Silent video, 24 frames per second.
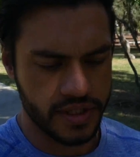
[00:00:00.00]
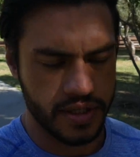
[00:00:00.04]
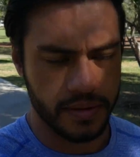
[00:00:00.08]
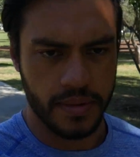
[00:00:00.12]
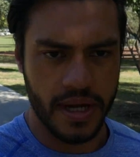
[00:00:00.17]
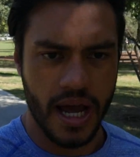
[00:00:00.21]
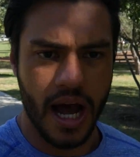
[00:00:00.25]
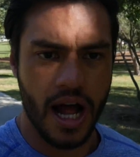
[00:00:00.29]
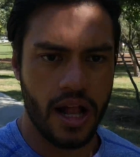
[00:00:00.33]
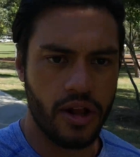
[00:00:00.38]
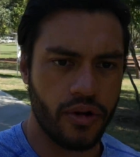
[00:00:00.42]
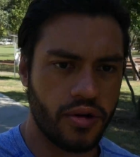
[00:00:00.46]

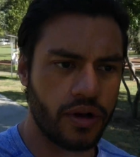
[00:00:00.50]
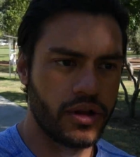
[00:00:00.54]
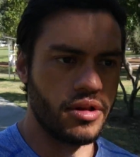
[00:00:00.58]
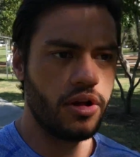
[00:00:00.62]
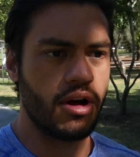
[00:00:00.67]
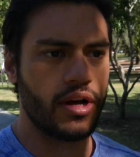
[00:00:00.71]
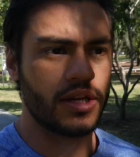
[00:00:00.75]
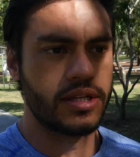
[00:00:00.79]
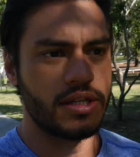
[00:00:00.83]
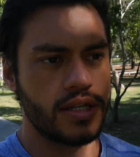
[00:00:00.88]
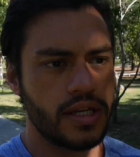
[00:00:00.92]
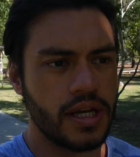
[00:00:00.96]
calorie
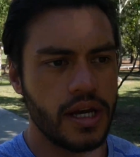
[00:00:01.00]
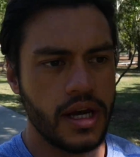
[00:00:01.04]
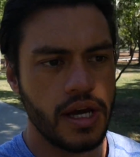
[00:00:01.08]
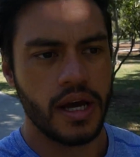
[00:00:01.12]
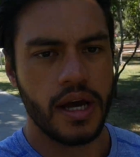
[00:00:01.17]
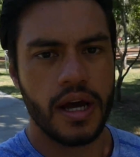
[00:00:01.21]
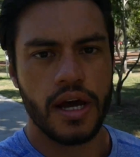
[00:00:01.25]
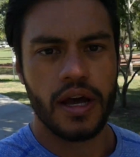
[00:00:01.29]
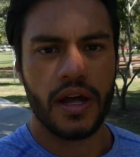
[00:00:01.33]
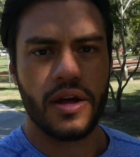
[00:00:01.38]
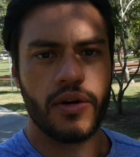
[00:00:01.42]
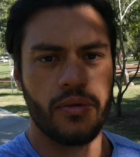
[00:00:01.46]

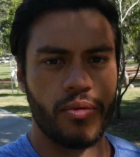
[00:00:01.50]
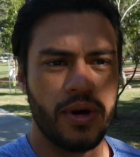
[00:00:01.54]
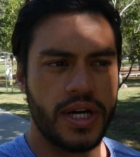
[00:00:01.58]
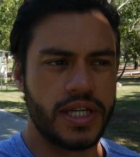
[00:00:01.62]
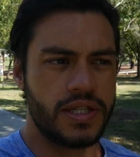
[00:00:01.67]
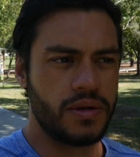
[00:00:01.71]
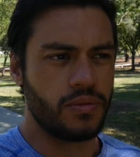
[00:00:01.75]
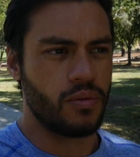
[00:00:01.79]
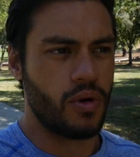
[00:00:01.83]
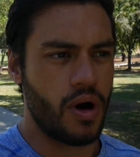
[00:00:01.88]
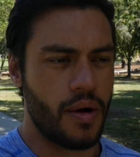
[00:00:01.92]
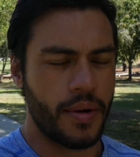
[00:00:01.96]
loss. The
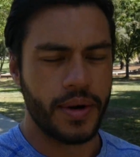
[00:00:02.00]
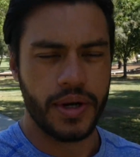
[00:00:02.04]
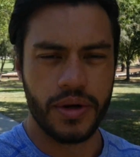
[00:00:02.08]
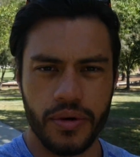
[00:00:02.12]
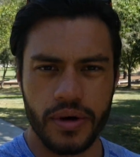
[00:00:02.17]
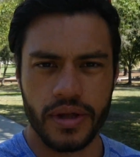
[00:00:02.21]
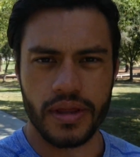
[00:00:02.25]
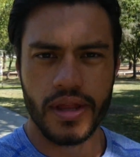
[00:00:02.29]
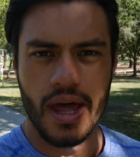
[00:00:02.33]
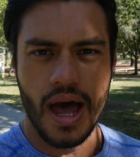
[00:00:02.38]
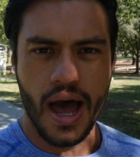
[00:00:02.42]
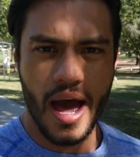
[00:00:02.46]
reason why we're
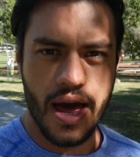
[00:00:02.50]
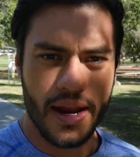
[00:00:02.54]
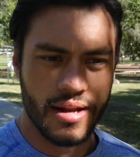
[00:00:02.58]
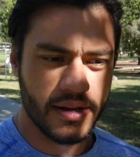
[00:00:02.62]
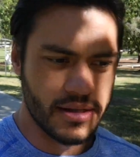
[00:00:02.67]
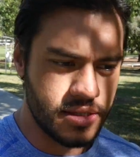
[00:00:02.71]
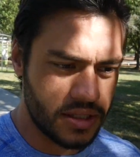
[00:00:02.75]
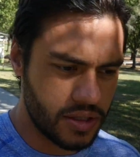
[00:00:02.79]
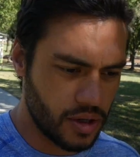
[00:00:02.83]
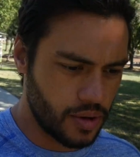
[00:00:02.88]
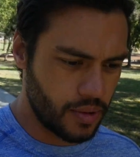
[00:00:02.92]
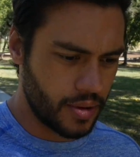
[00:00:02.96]
doing that
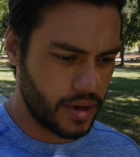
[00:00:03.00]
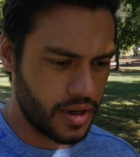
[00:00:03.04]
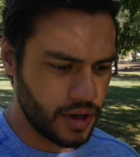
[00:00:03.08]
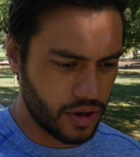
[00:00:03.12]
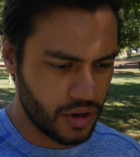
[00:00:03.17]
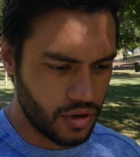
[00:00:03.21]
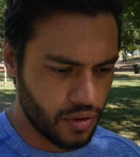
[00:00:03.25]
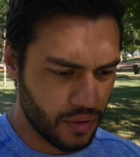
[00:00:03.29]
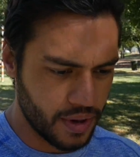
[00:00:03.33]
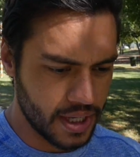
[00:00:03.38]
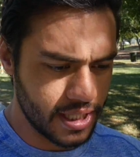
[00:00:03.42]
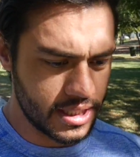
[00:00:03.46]
is so we can
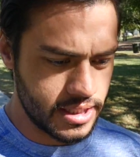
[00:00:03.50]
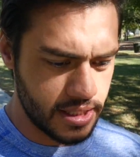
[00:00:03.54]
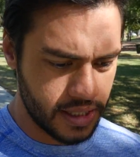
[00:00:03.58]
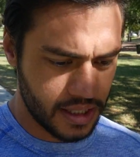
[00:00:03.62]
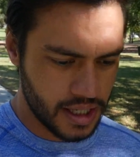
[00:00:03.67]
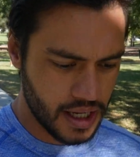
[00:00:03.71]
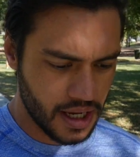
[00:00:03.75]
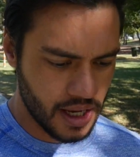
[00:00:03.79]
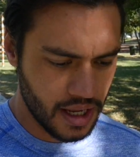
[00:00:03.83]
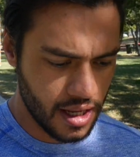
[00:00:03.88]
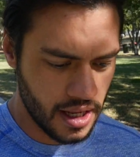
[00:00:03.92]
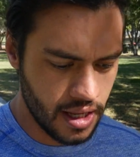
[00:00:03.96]

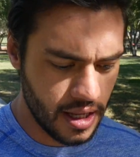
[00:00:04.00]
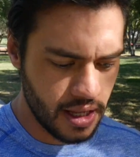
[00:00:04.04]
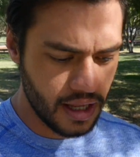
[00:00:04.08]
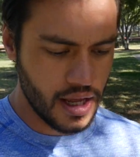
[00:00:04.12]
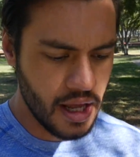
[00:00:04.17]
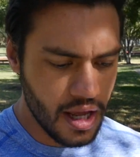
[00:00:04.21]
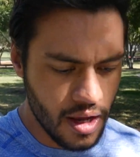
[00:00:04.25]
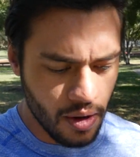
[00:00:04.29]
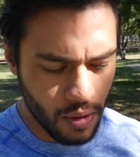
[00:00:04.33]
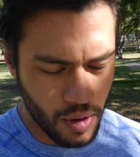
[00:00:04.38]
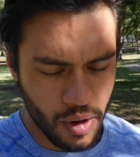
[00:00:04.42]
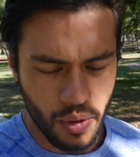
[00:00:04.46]

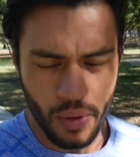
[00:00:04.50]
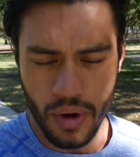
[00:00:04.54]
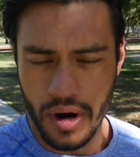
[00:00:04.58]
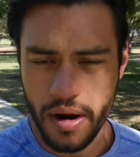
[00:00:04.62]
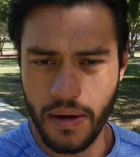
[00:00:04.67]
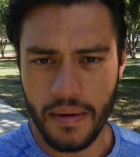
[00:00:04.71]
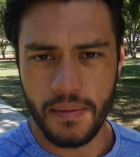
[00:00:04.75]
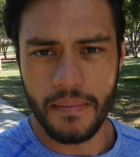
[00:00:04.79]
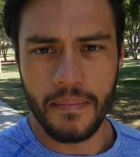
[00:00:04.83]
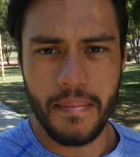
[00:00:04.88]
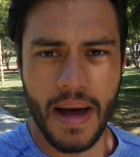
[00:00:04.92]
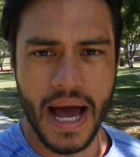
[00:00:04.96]
we want
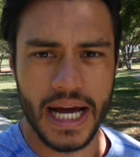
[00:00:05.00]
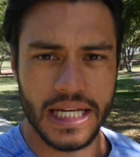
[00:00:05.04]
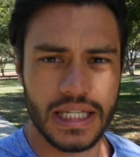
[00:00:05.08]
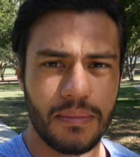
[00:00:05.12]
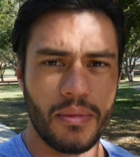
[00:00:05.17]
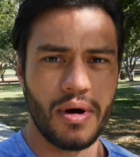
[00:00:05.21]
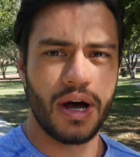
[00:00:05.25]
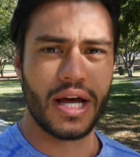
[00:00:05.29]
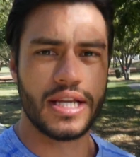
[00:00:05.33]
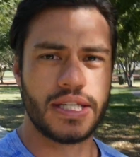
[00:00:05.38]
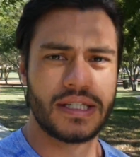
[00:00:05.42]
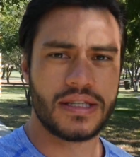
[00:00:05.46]
to
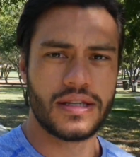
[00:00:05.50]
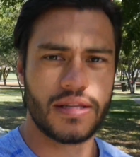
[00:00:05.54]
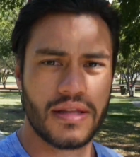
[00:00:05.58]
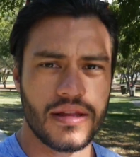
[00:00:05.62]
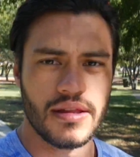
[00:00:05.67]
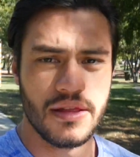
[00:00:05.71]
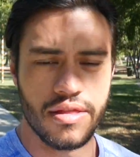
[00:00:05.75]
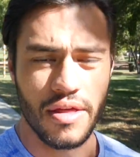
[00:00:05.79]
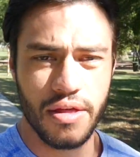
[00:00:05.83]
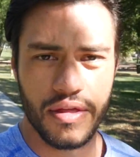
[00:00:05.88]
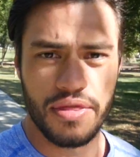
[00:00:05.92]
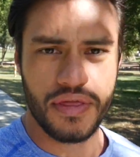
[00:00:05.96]

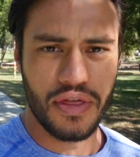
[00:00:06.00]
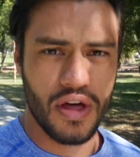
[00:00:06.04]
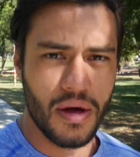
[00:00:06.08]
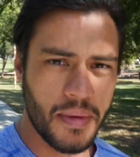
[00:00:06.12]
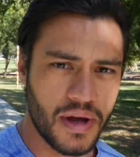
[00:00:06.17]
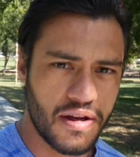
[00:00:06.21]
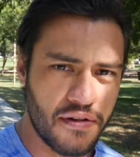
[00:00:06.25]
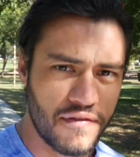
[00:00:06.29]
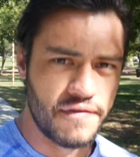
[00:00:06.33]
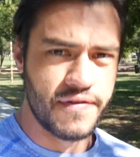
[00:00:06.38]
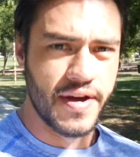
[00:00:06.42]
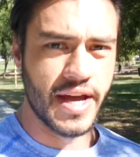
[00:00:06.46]
maximize the
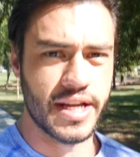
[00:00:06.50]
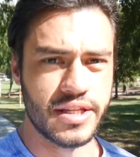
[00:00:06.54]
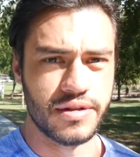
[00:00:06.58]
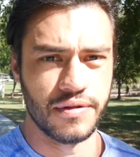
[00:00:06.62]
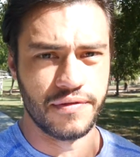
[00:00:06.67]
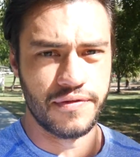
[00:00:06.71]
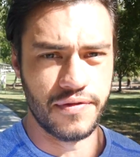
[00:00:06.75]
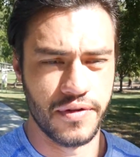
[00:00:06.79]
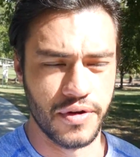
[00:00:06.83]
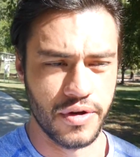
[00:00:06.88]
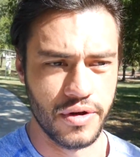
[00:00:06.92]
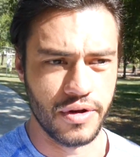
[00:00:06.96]
thermic effect
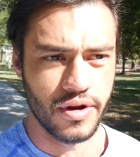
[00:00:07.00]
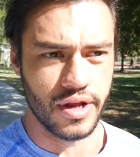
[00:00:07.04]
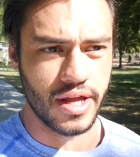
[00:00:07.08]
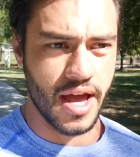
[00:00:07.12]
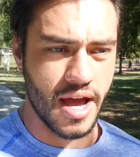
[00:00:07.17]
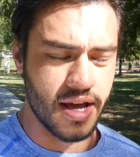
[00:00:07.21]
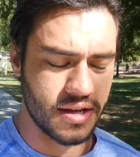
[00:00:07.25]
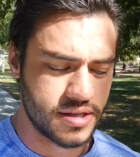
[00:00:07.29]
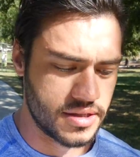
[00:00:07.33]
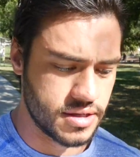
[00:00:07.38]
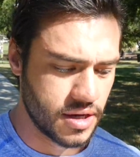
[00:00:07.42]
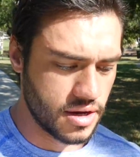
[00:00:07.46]
of food.
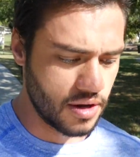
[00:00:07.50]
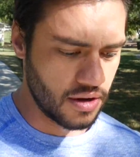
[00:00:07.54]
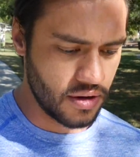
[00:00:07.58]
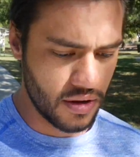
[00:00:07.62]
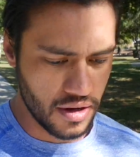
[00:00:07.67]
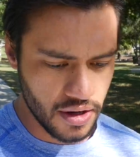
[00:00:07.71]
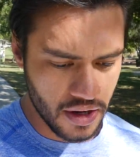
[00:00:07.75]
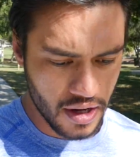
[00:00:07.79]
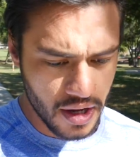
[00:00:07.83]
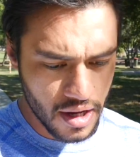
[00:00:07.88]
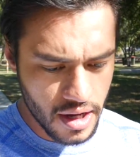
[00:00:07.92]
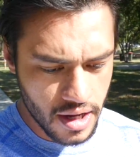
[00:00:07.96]
Okay, so
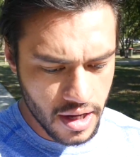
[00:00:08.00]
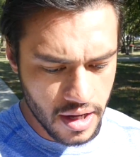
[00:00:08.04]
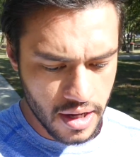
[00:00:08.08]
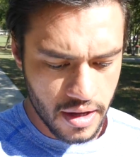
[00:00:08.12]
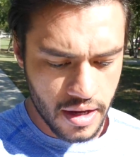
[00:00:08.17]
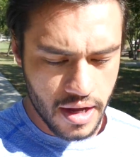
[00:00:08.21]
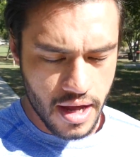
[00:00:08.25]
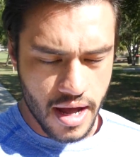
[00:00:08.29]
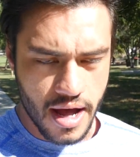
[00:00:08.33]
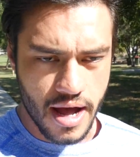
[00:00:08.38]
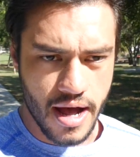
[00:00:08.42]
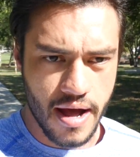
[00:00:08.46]

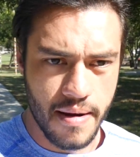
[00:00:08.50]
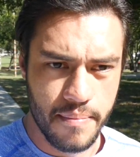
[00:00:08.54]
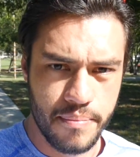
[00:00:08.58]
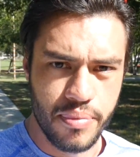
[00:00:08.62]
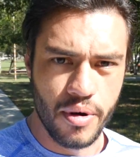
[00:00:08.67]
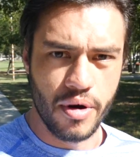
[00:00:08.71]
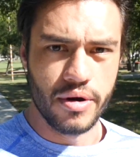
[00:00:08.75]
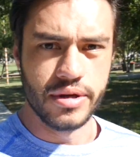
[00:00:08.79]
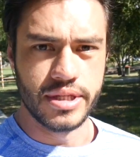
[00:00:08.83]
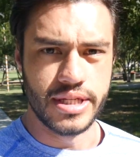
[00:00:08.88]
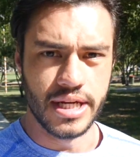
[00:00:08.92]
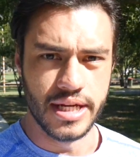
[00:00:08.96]

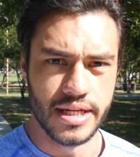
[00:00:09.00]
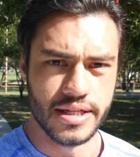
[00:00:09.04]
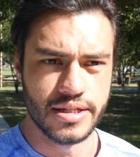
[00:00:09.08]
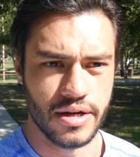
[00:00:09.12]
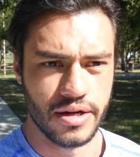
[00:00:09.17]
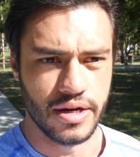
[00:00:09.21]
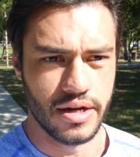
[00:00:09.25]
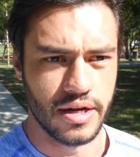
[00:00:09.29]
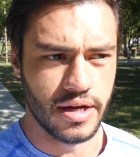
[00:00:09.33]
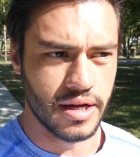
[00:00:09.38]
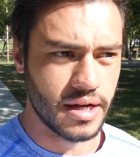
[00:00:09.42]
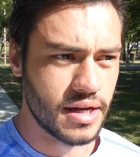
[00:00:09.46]
protein's
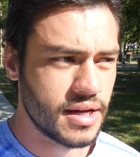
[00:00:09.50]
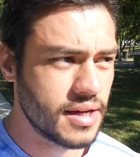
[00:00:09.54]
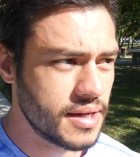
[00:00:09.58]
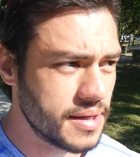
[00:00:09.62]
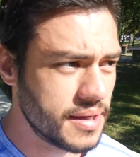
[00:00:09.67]
gonna